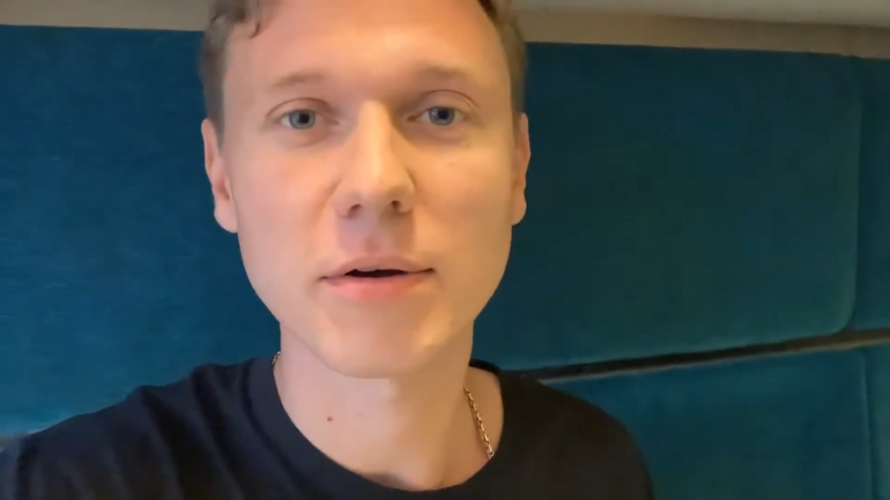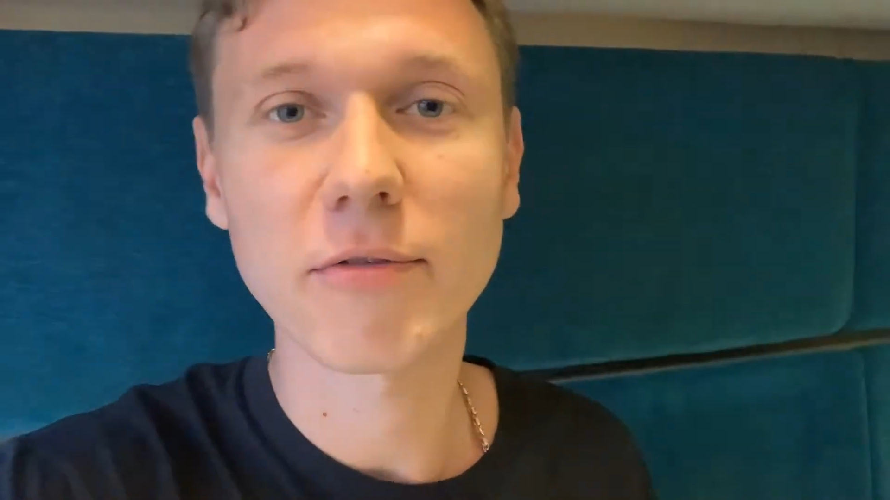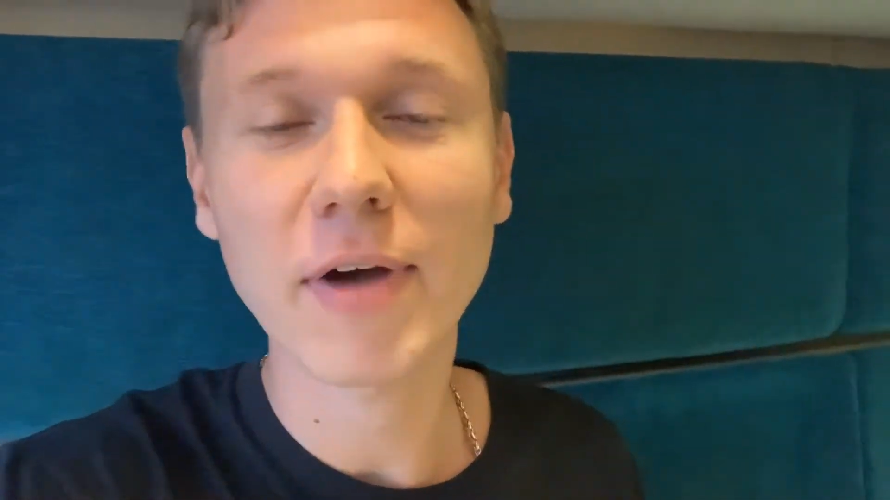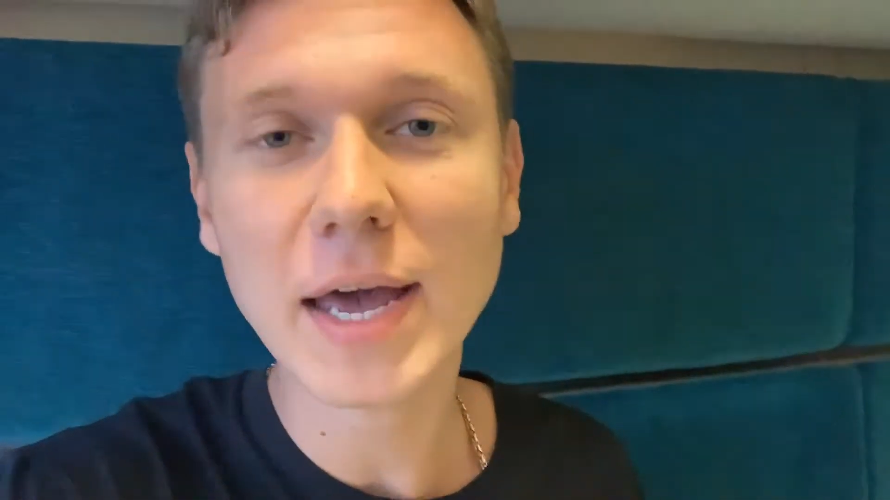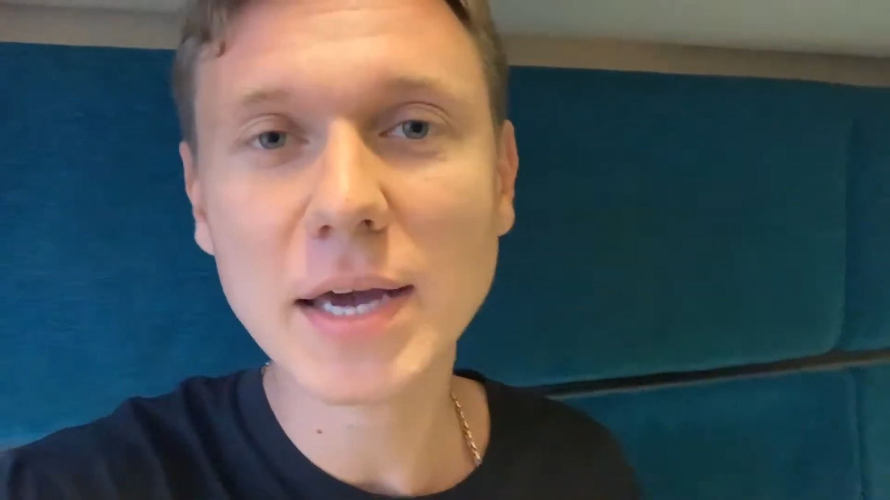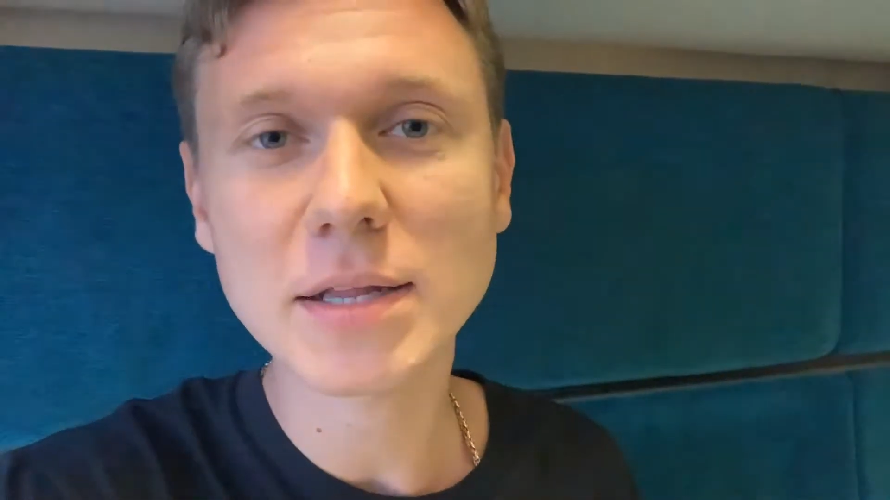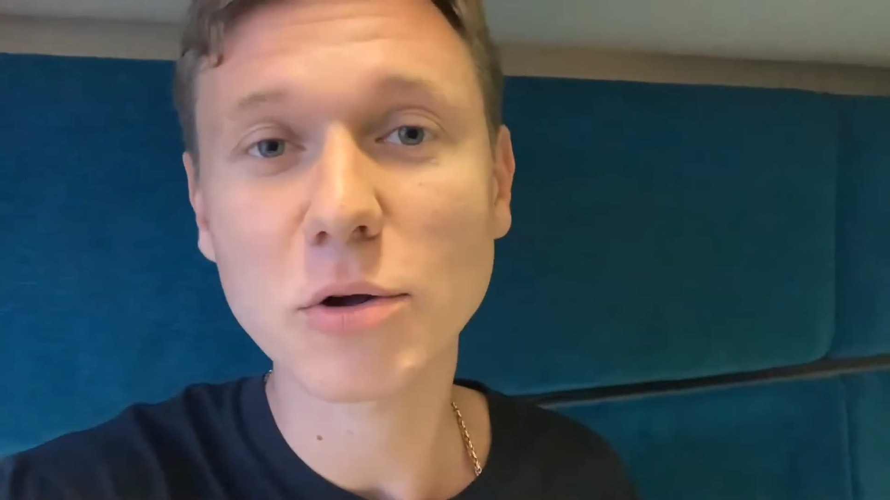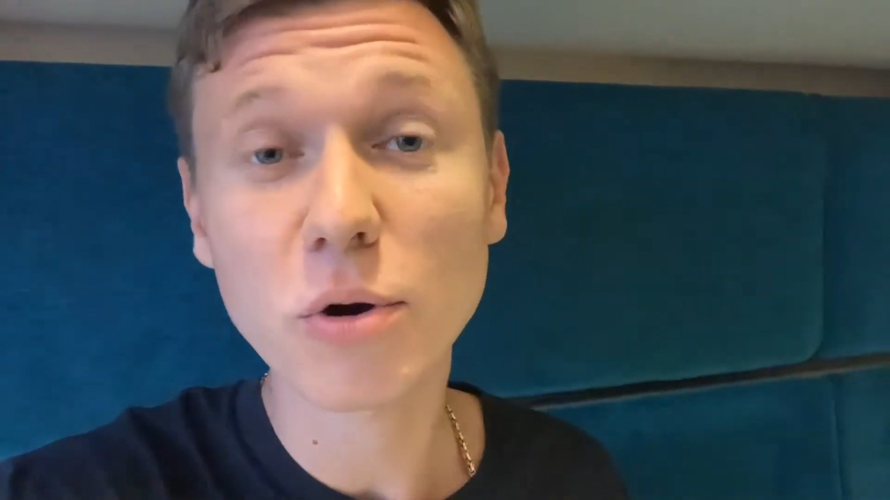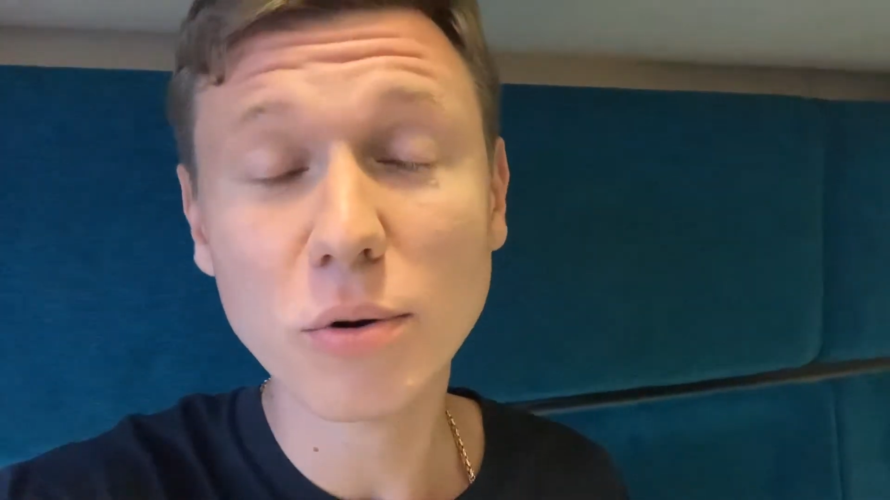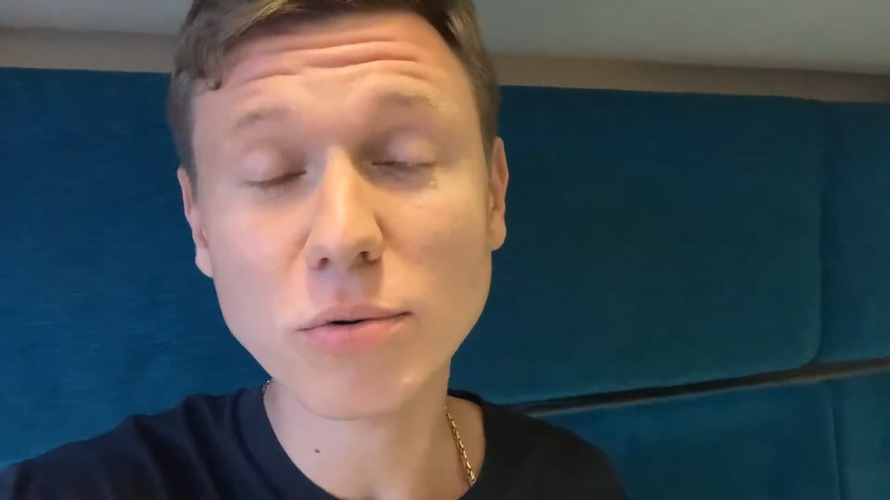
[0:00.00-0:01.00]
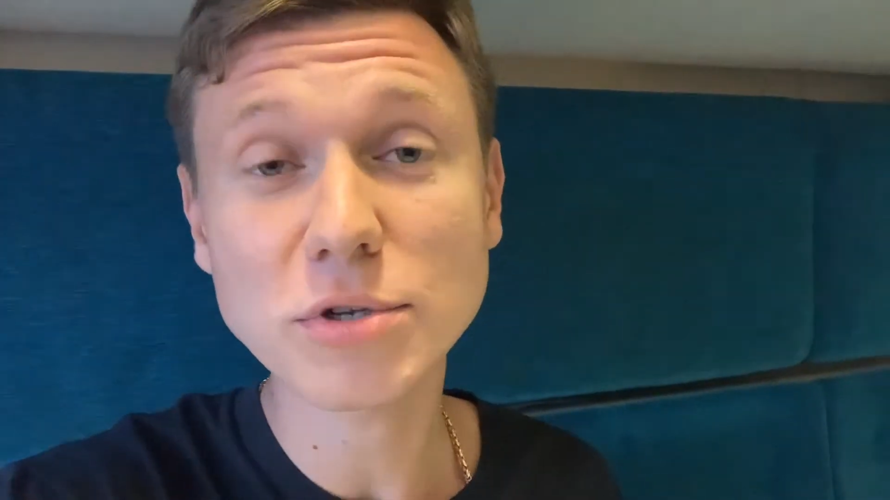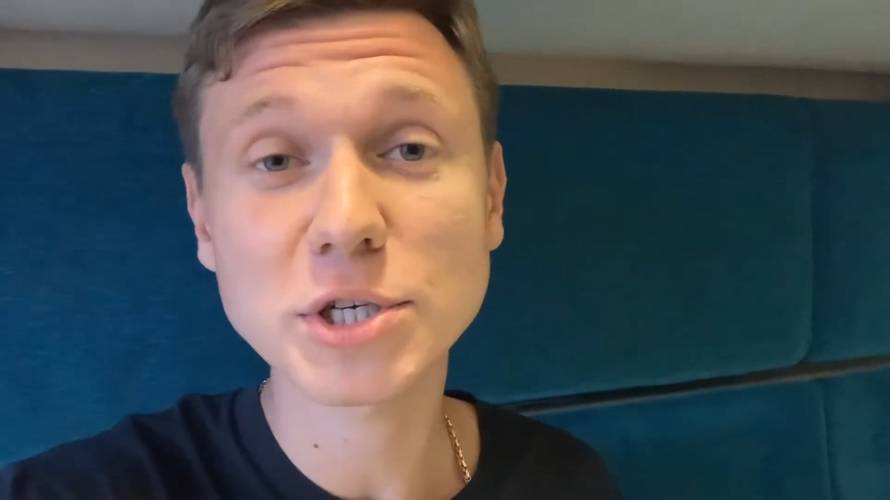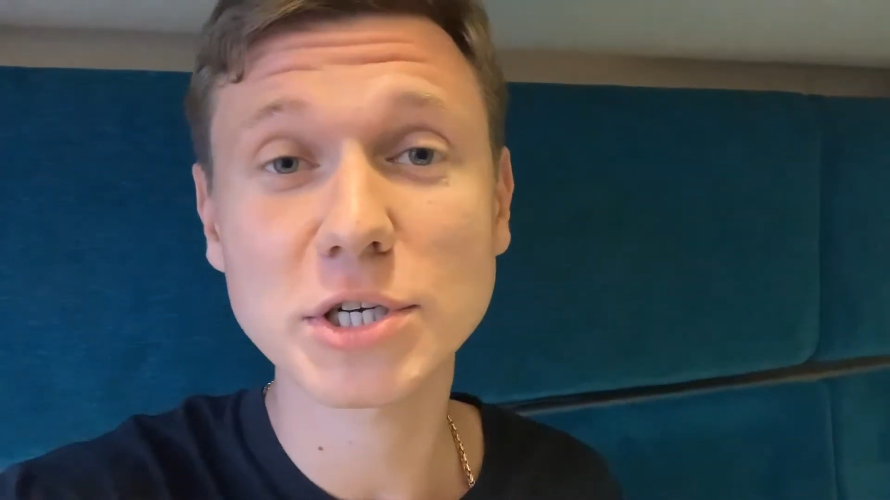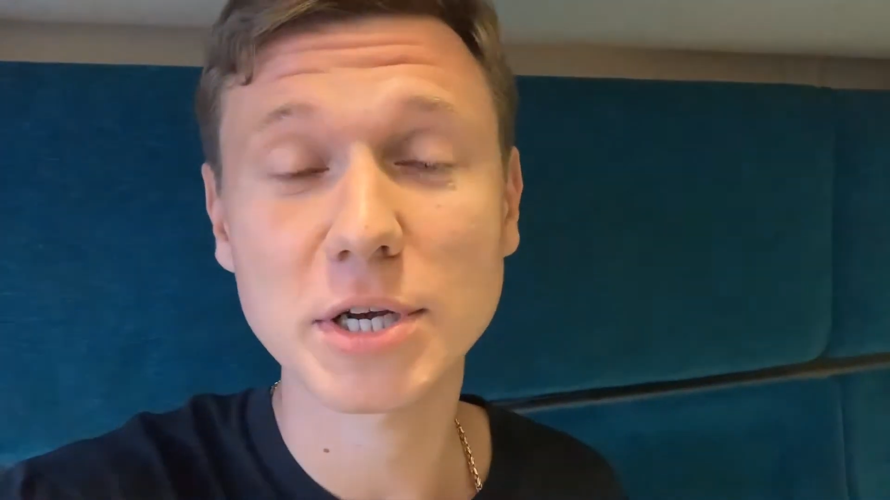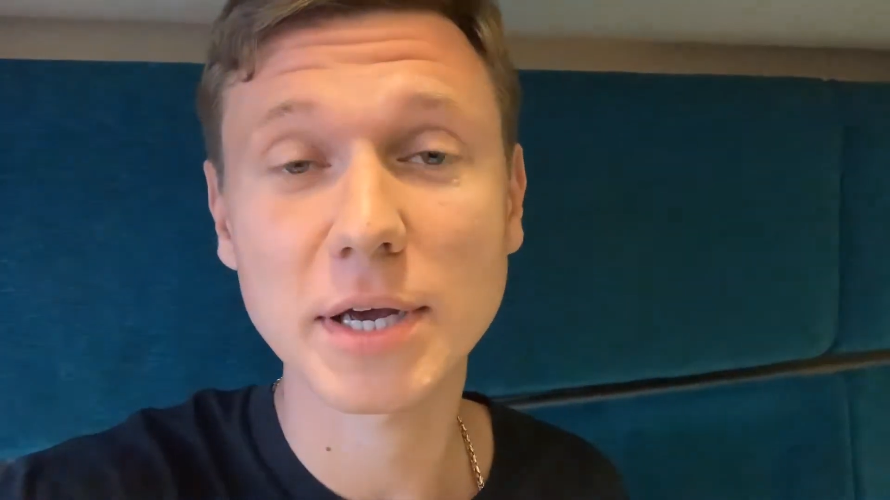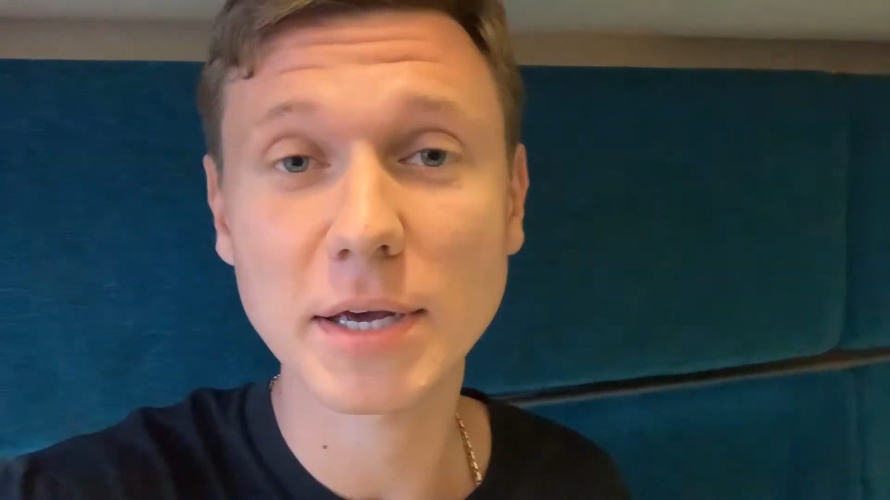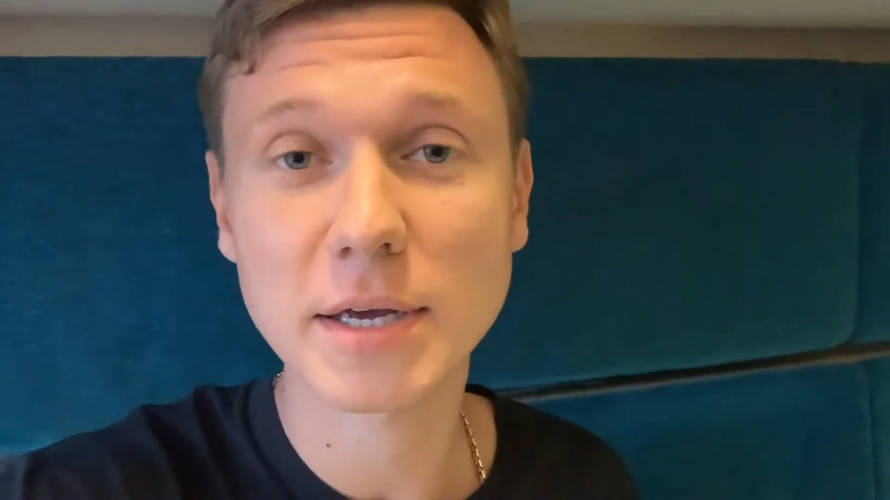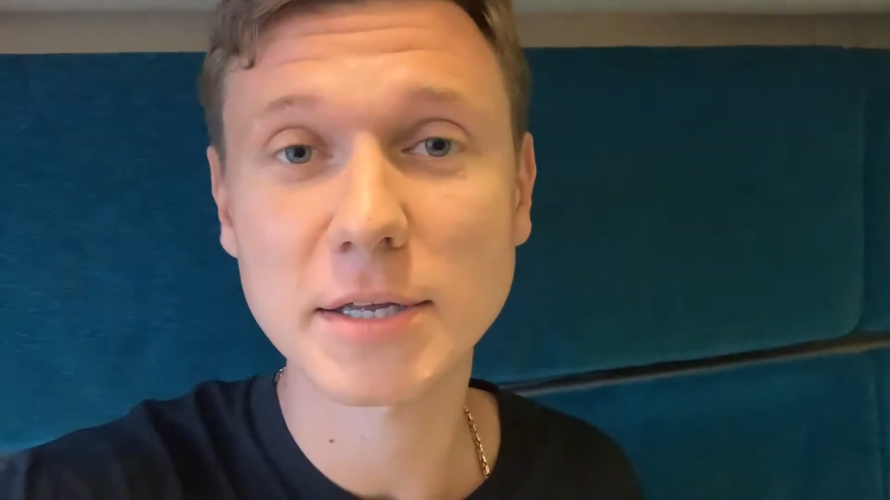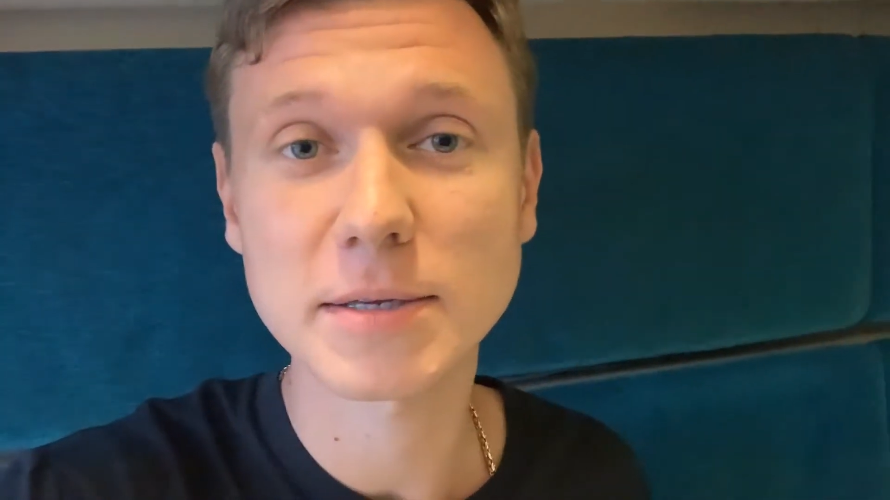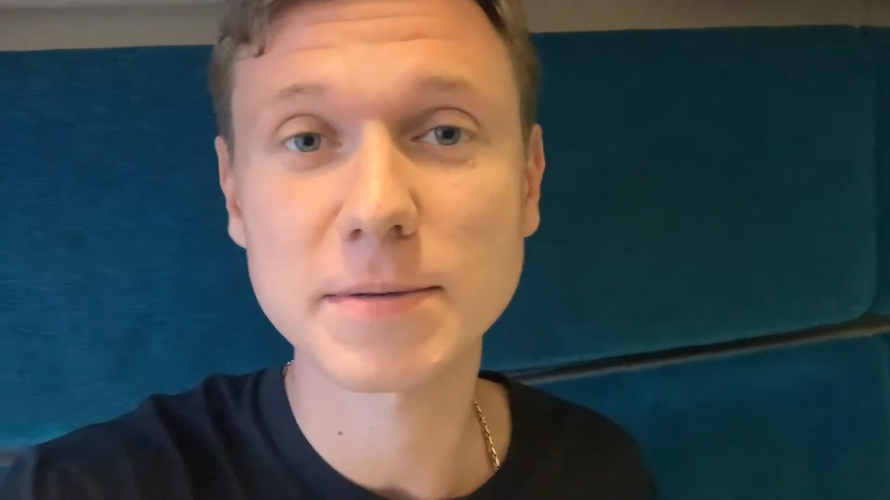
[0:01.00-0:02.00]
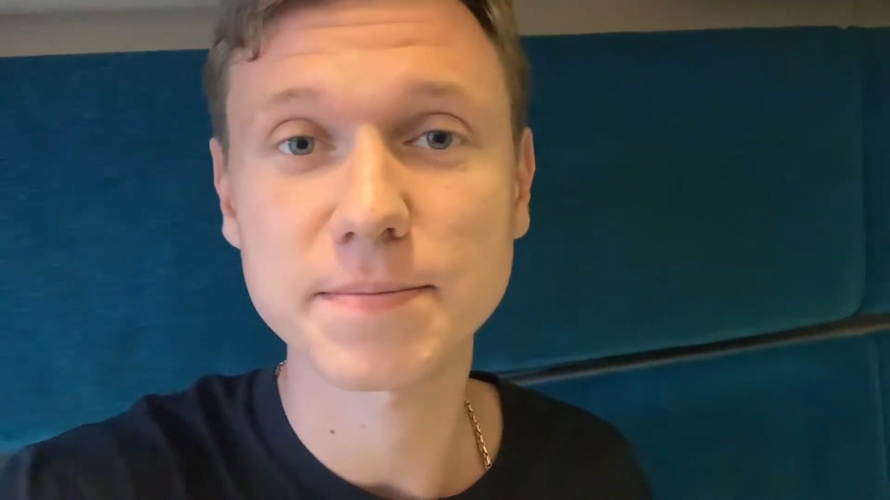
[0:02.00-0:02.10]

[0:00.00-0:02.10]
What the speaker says: wagon, coach, and